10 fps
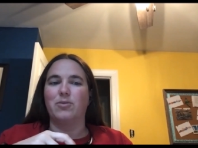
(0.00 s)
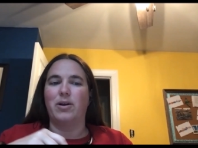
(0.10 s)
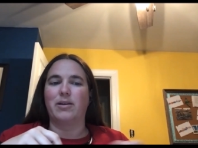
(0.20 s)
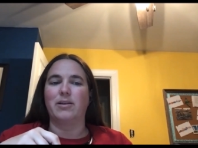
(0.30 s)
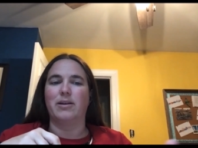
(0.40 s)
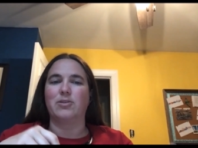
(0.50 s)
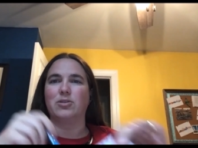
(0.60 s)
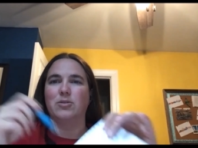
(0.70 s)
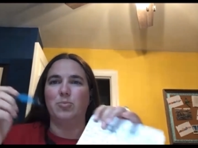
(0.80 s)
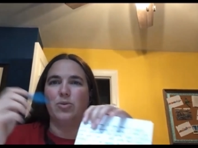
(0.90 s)
so I can
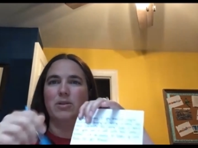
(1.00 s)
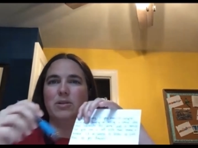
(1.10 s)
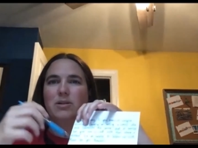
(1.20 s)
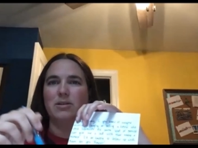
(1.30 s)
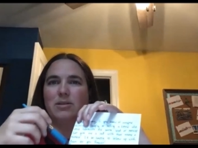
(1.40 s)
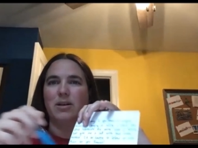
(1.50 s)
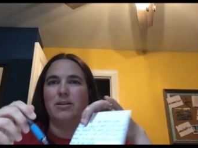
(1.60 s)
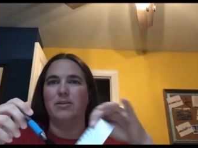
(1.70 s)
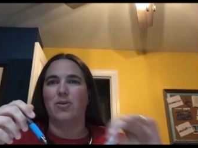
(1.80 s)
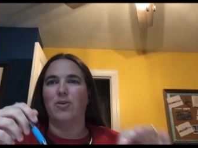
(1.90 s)
actually print the inside
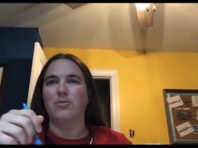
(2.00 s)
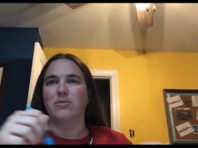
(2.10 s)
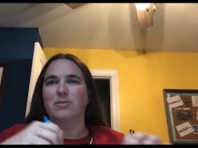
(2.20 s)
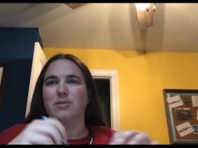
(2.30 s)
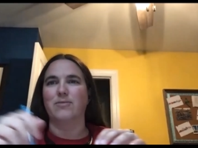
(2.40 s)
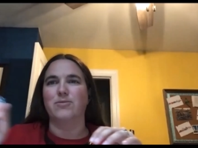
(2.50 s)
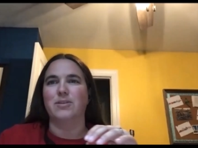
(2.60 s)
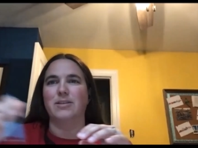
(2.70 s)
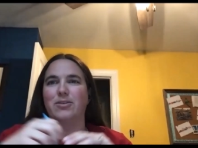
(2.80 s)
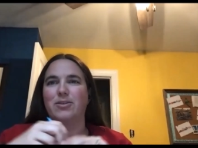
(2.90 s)
of the card instead of
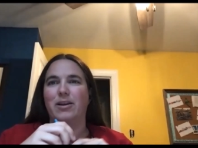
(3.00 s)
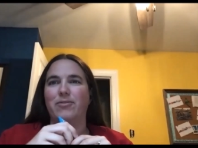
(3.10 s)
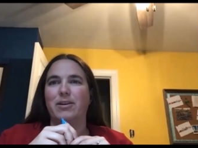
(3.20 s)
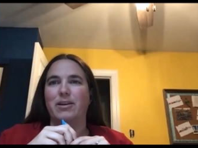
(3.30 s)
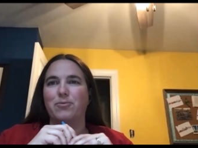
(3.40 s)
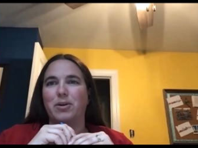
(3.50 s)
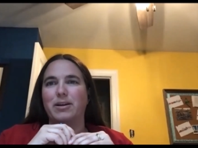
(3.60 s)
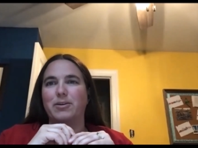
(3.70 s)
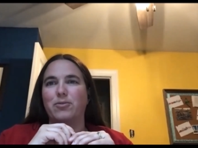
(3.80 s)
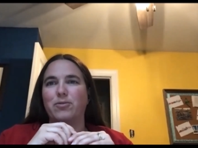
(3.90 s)
sitting there and having to handwrite
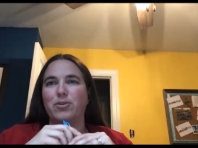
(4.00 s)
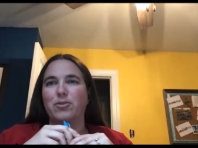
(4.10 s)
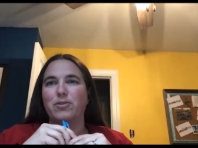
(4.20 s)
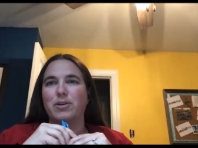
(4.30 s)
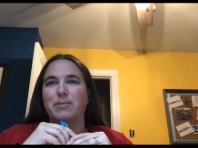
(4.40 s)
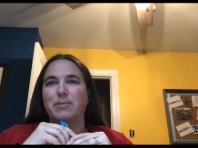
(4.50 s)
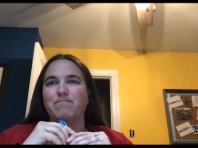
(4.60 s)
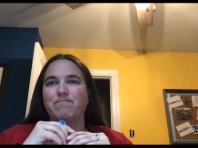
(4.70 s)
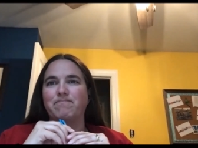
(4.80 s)
it over and over again.